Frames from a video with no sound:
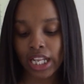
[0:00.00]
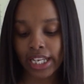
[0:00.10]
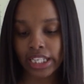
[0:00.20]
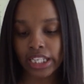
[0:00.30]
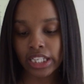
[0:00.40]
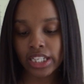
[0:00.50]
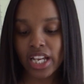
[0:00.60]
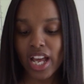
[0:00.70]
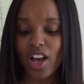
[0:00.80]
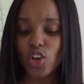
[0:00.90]
like it.
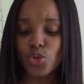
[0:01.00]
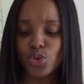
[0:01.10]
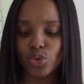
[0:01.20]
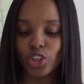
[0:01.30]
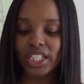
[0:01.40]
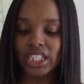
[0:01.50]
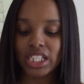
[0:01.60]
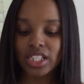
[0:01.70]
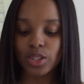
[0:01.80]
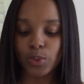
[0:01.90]
Ooh, look at
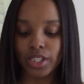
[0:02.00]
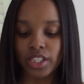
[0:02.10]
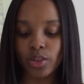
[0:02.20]
this one.